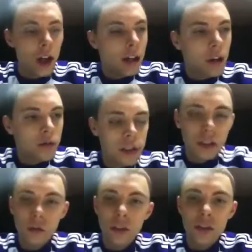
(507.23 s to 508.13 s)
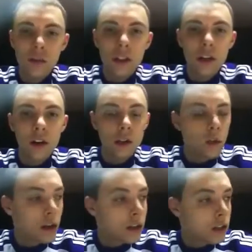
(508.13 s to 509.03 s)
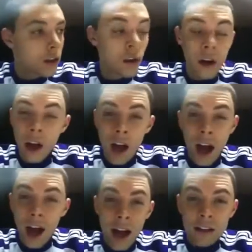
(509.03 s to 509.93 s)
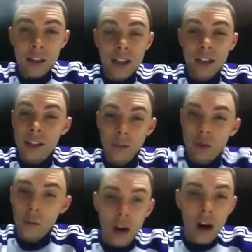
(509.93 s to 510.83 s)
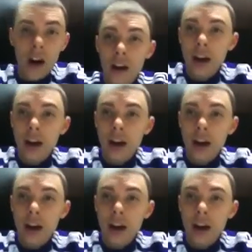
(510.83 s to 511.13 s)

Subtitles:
I know Jesus works in mysterious ways. So I asked Jesus with my heart.